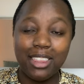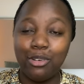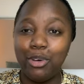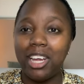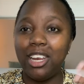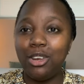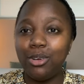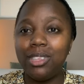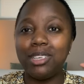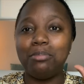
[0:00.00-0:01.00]
The way
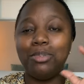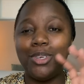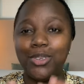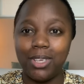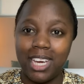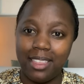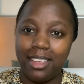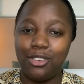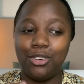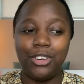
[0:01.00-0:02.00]
notes are put together
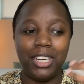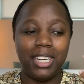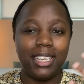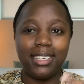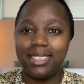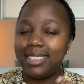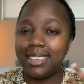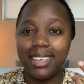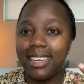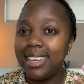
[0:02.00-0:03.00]
to create
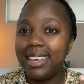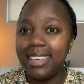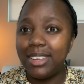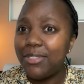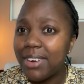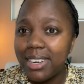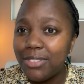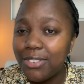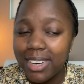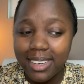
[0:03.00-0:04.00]
different
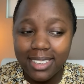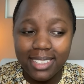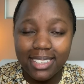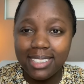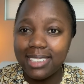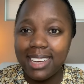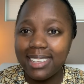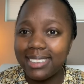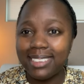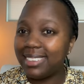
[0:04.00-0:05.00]
fragrance
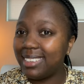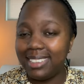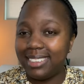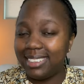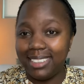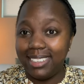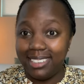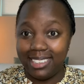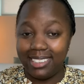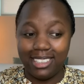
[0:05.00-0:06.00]
scents is
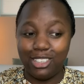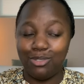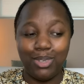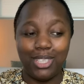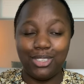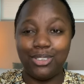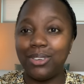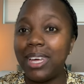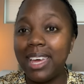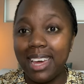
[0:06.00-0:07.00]
interesting to me. So
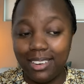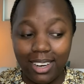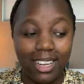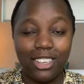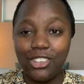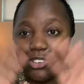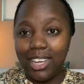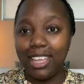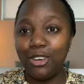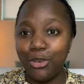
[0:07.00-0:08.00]
I really enjoy
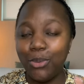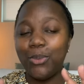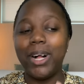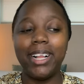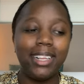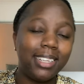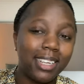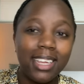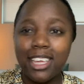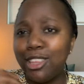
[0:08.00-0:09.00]
that whole world,
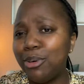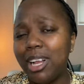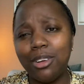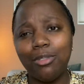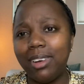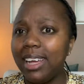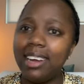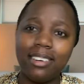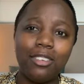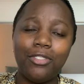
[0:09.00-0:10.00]
the world of
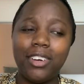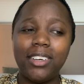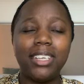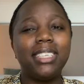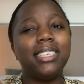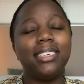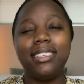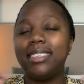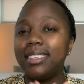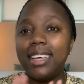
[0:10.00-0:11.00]
layering
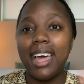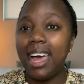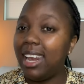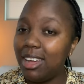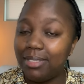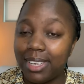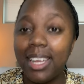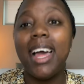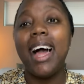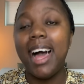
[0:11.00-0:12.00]
fragrances. I love it.
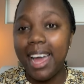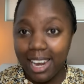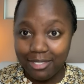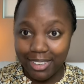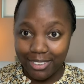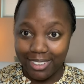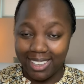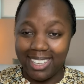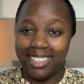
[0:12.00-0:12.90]
I love it all.